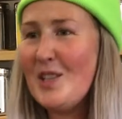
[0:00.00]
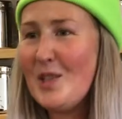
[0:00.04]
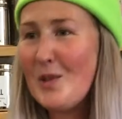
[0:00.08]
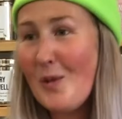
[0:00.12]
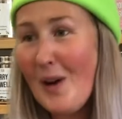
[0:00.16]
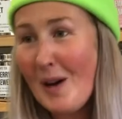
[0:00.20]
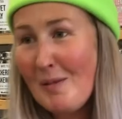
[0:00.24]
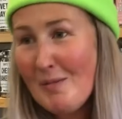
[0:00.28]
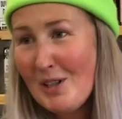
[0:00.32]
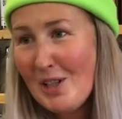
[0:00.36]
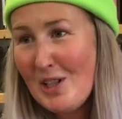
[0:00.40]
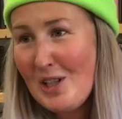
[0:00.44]

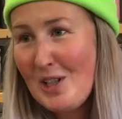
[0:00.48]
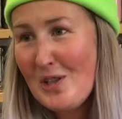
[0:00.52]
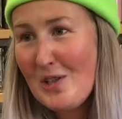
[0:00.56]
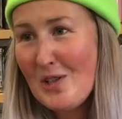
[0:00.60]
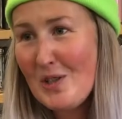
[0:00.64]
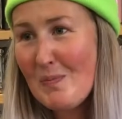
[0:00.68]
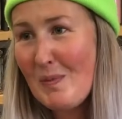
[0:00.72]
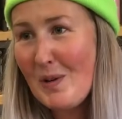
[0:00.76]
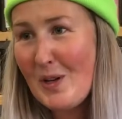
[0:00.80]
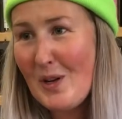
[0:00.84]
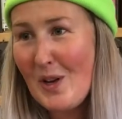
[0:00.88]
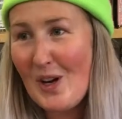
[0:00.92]
I'm going to use
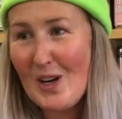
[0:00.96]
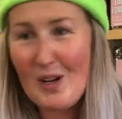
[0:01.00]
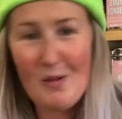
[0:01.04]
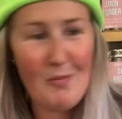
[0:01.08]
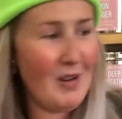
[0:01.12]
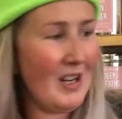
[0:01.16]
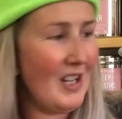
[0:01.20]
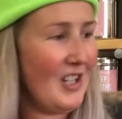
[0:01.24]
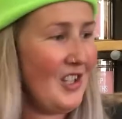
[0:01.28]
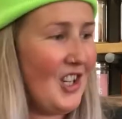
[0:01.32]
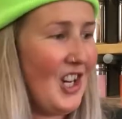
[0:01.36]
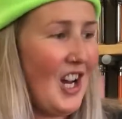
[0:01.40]
banana
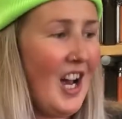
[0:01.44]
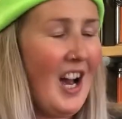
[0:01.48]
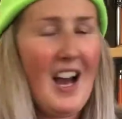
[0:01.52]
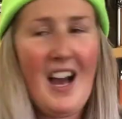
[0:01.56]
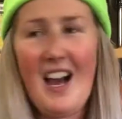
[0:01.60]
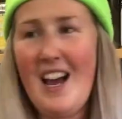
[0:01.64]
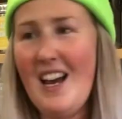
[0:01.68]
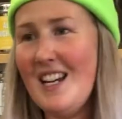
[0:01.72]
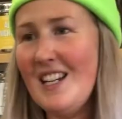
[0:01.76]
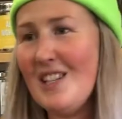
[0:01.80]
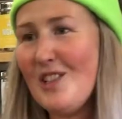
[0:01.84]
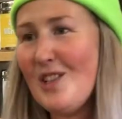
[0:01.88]
bread
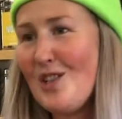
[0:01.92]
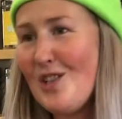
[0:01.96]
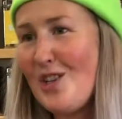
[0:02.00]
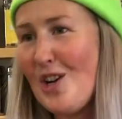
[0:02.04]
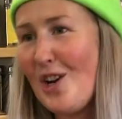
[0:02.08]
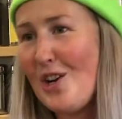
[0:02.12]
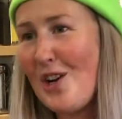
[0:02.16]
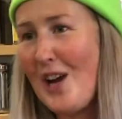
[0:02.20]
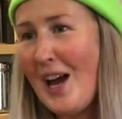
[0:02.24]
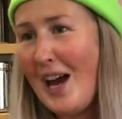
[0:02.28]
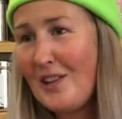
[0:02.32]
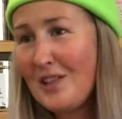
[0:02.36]
chai to show
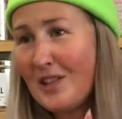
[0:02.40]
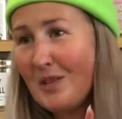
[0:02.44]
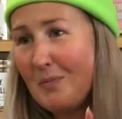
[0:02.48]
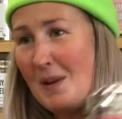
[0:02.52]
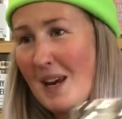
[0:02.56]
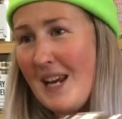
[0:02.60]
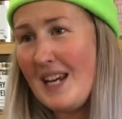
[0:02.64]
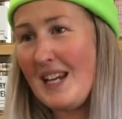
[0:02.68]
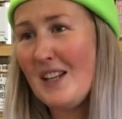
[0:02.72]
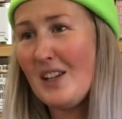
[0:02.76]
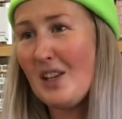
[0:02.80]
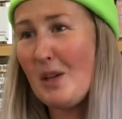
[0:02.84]
you how to
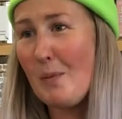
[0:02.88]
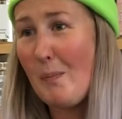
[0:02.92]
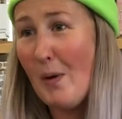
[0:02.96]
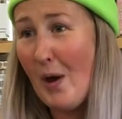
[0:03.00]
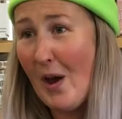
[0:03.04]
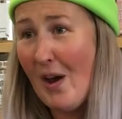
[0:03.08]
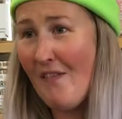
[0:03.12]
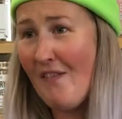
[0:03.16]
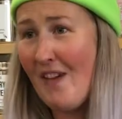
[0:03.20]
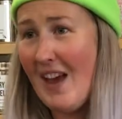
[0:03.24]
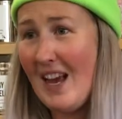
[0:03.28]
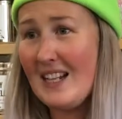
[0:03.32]
make the
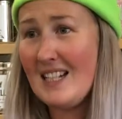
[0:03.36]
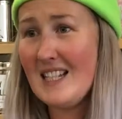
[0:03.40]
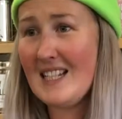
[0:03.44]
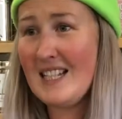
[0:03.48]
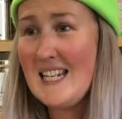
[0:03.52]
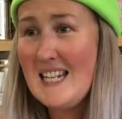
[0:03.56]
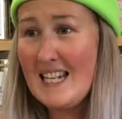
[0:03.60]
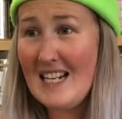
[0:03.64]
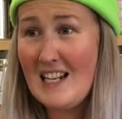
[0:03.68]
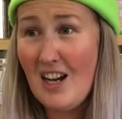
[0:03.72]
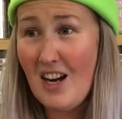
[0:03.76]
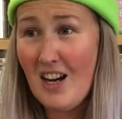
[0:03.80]
perfect
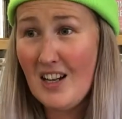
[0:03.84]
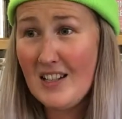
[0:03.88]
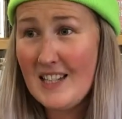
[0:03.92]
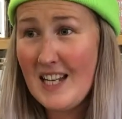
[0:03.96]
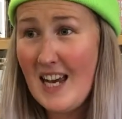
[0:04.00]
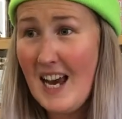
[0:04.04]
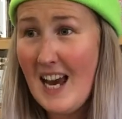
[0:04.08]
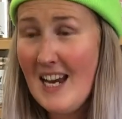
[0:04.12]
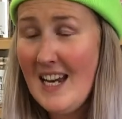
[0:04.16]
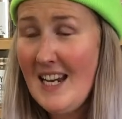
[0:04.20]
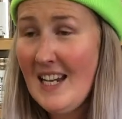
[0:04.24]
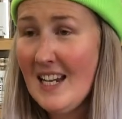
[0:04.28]
tea
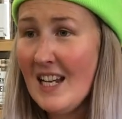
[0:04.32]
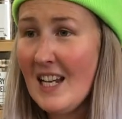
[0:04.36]
latte.